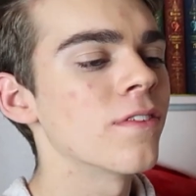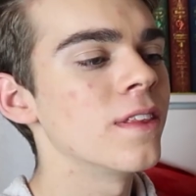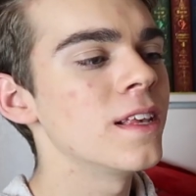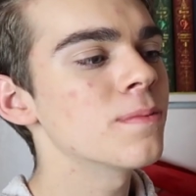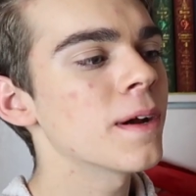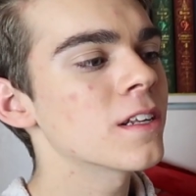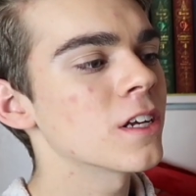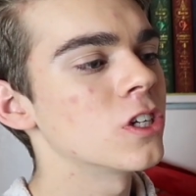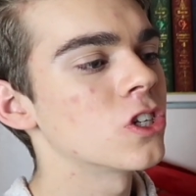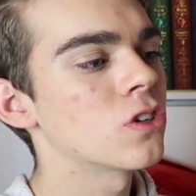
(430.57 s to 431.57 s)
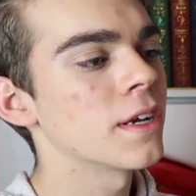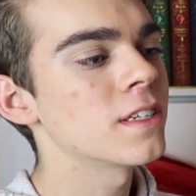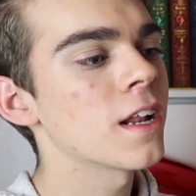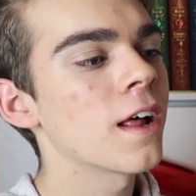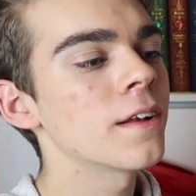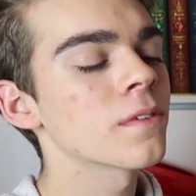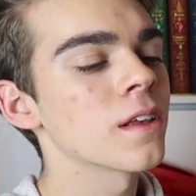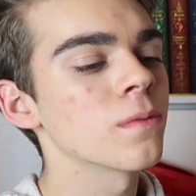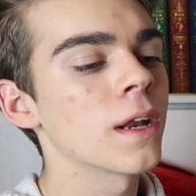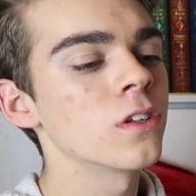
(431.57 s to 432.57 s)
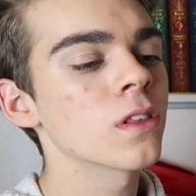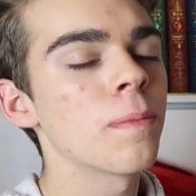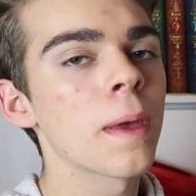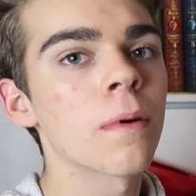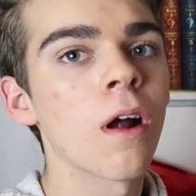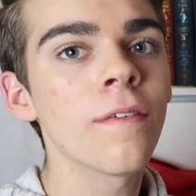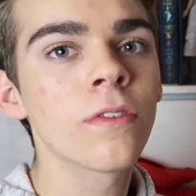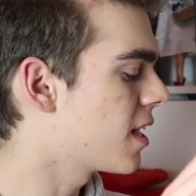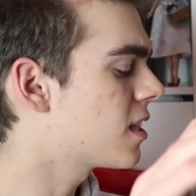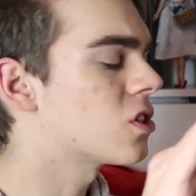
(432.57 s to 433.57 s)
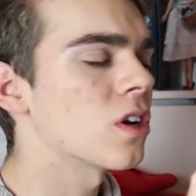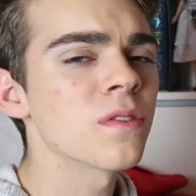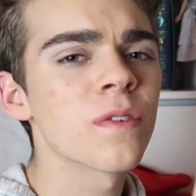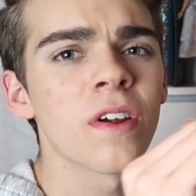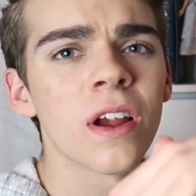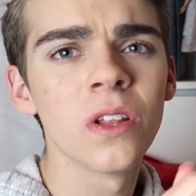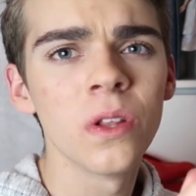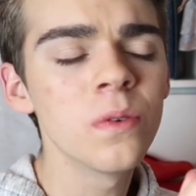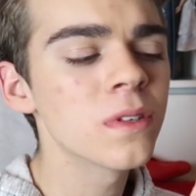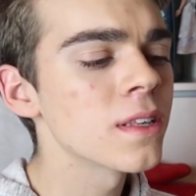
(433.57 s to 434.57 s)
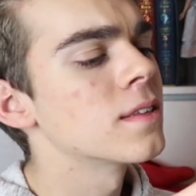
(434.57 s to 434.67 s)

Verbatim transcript: For these parts, I just traced it on because when I took the paper off, like the strands were very loose.